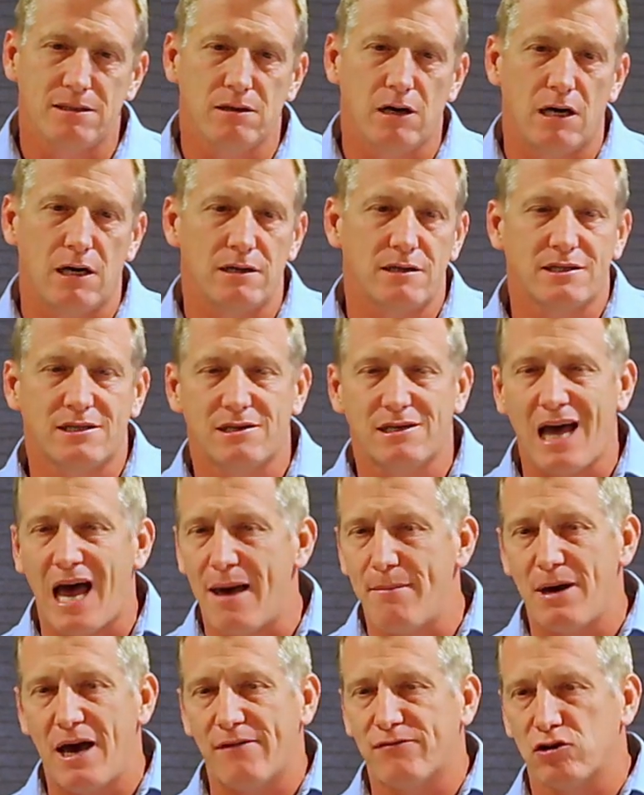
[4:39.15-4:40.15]
uh,
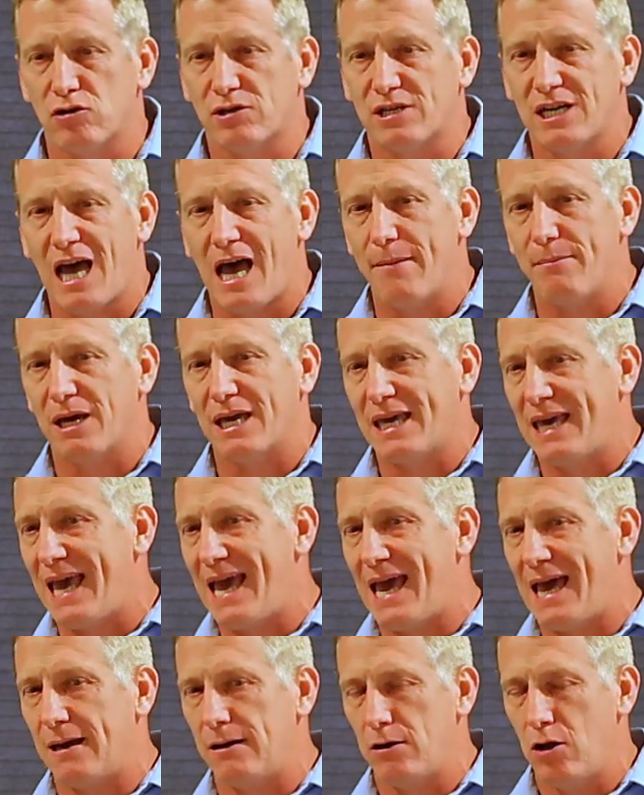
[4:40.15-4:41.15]
time after time
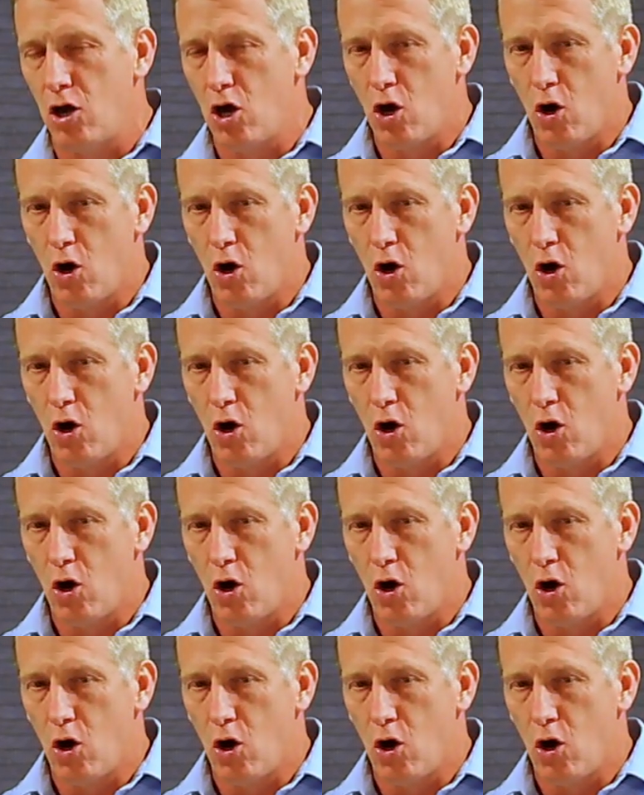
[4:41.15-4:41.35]
again,